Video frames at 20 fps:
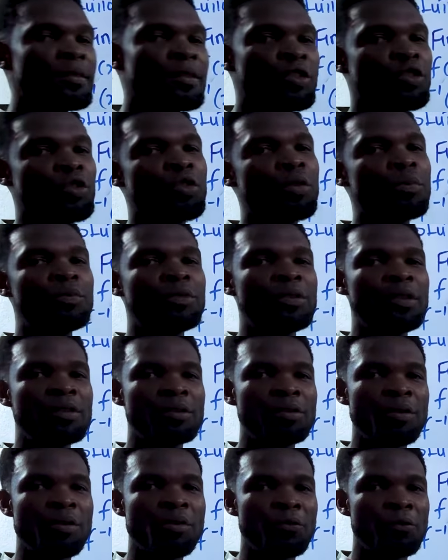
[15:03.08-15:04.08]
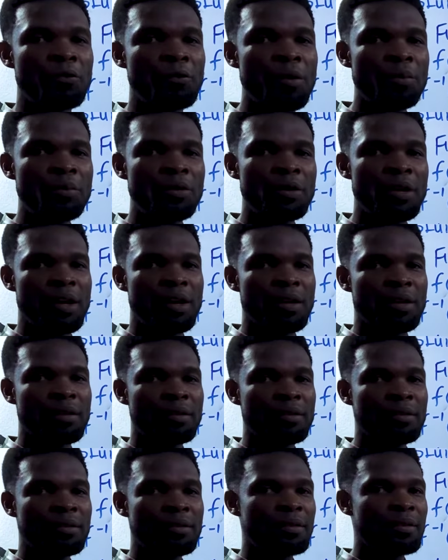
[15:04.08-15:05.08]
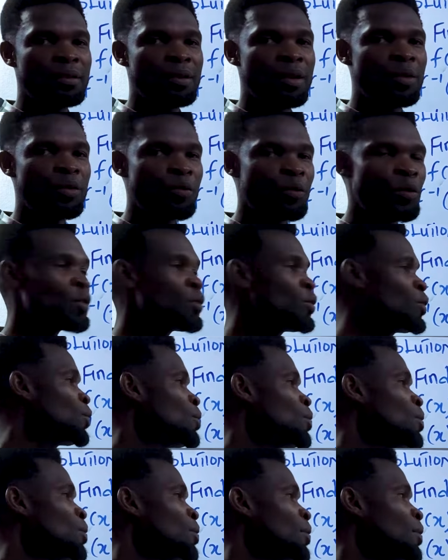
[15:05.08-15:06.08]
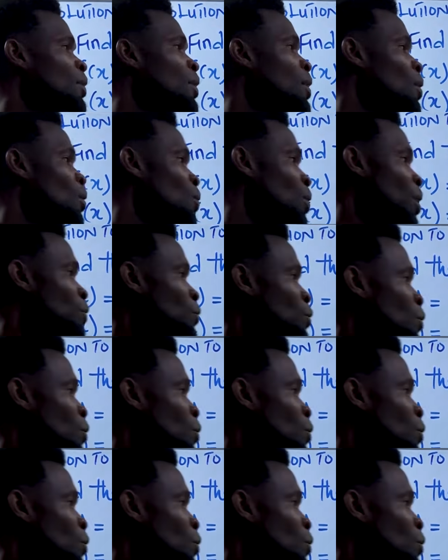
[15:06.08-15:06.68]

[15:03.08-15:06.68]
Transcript: the subject of formula. And of course, you know, you have